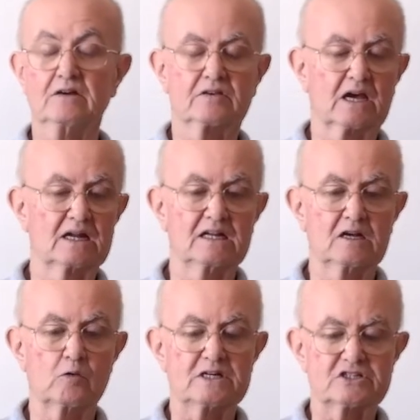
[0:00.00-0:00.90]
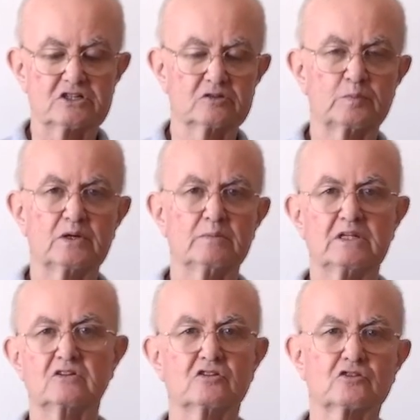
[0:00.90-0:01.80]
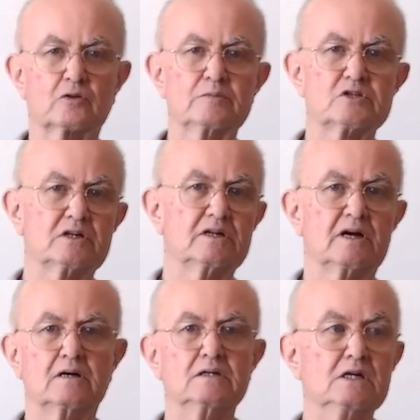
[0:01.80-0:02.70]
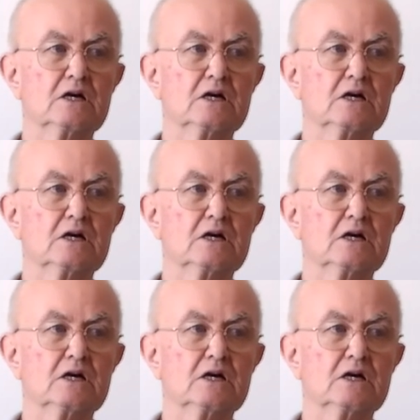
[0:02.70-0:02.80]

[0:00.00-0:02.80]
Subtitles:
Got any questions, put them in the description and I'll